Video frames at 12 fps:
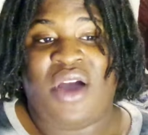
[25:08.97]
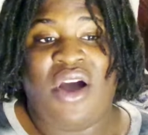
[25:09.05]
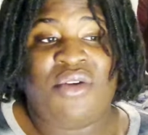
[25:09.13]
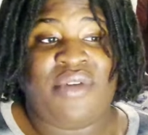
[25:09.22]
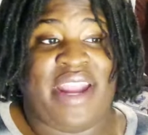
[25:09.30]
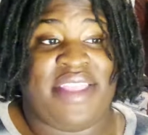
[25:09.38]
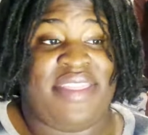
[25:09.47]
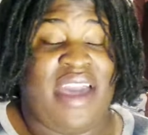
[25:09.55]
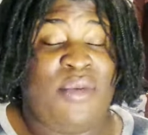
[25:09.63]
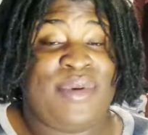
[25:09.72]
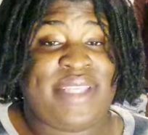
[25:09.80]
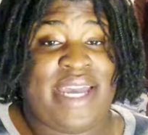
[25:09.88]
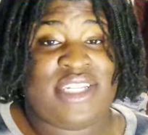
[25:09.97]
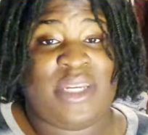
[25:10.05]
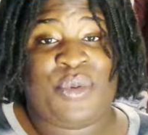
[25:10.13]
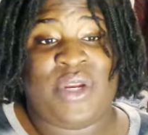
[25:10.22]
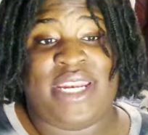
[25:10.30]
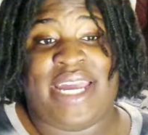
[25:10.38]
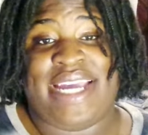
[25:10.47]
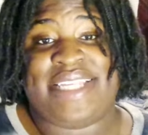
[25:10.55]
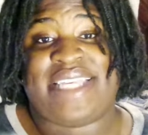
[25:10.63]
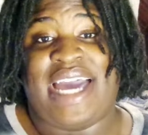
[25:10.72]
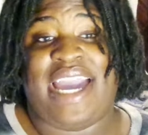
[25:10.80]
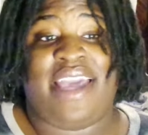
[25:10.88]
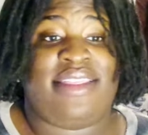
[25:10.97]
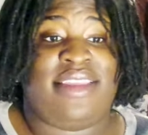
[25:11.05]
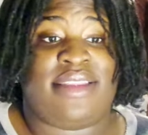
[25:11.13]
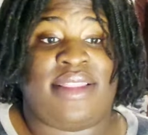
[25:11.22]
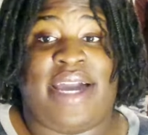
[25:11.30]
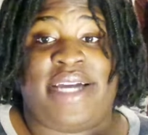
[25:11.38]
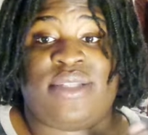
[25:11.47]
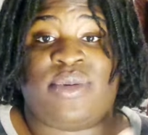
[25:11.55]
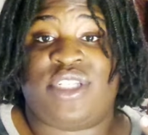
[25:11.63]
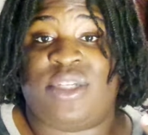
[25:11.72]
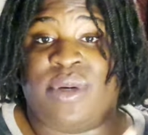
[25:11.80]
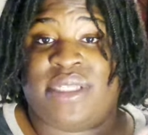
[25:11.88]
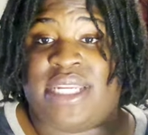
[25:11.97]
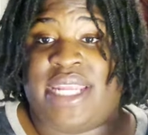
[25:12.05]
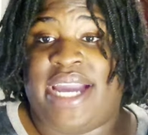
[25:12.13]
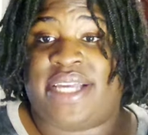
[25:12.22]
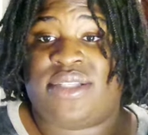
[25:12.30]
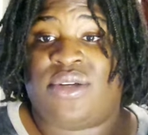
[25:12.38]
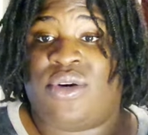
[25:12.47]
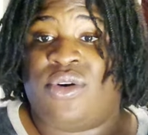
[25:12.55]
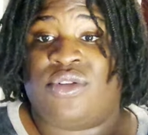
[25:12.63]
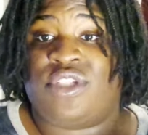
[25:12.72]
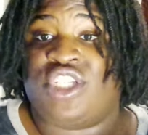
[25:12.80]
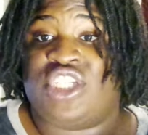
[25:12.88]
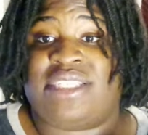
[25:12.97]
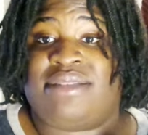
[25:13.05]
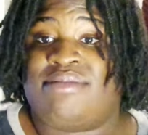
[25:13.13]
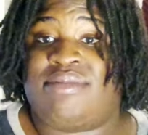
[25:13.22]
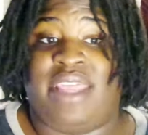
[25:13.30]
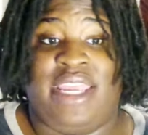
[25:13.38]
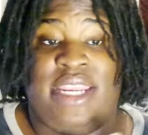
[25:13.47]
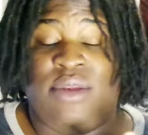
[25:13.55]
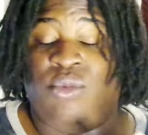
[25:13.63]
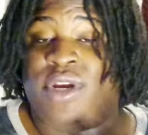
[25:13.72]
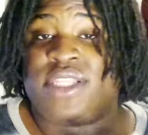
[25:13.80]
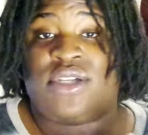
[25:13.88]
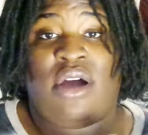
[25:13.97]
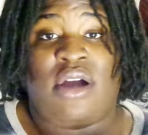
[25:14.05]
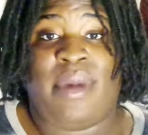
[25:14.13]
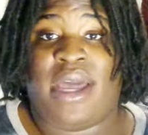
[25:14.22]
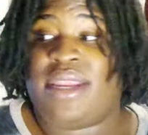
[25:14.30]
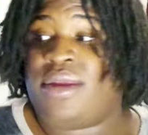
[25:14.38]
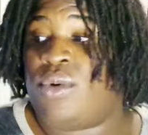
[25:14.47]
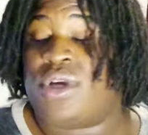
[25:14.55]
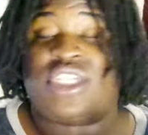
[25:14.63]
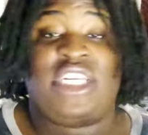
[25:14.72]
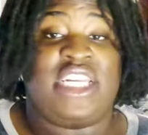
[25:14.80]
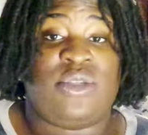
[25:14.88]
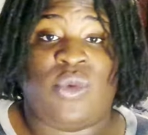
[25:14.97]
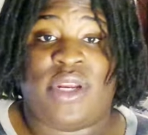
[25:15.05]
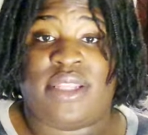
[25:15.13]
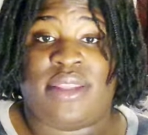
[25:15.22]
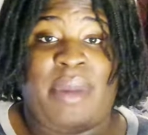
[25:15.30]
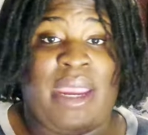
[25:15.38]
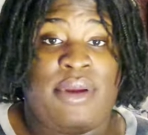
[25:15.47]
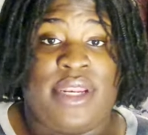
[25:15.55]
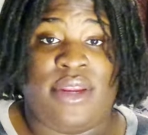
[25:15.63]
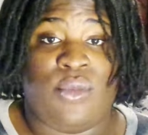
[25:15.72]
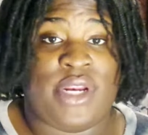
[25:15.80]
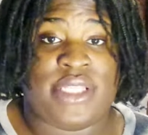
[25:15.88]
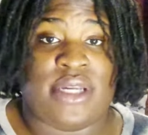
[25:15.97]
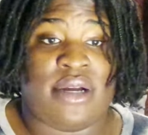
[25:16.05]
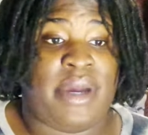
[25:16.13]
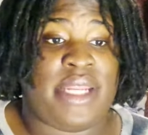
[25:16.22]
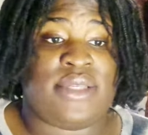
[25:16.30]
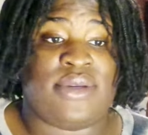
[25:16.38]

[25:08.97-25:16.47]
All right, that was actually pretty nice. I think the last one, she wasn't the asshole. She just, they didn't want to talk about it, or she doesn't want, the parent didn't want to talk about it.